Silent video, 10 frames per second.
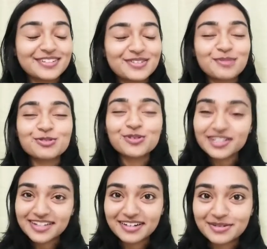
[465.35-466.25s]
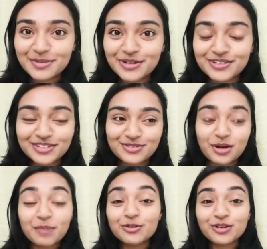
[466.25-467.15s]
So I'm so excited about it. So
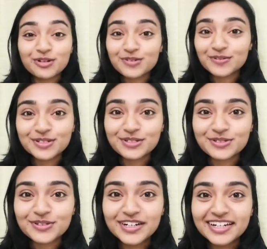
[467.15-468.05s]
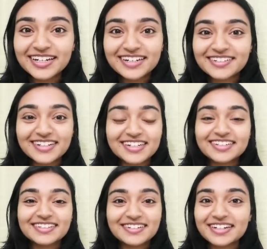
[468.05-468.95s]
I'm looking forward to
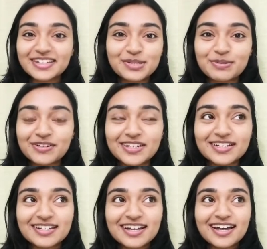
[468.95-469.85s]
creating a great experience.